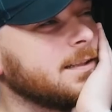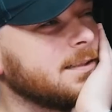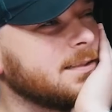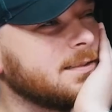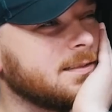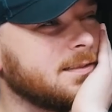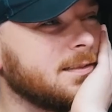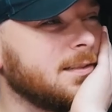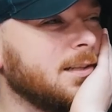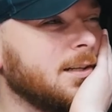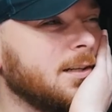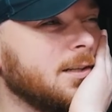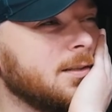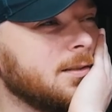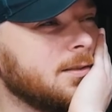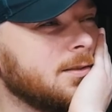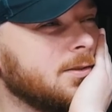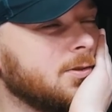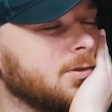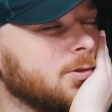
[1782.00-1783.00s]
it's
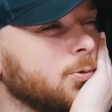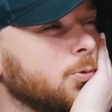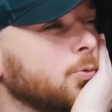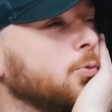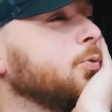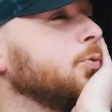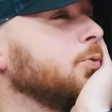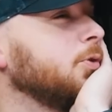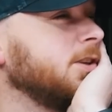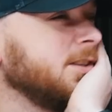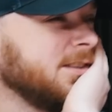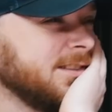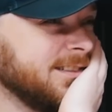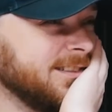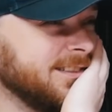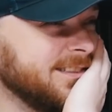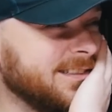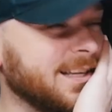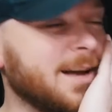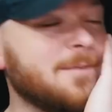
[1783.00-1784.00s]
soon.
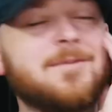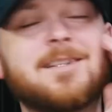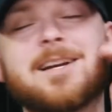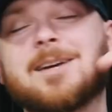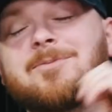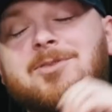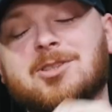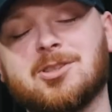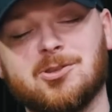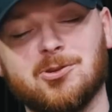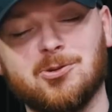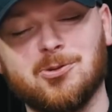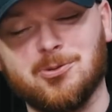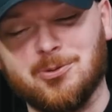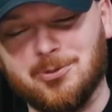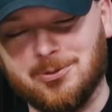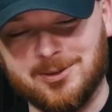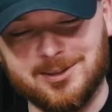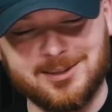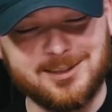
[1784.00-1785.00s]
Sometime
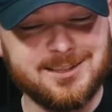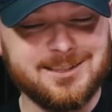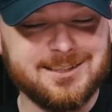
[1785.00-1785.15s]
soon.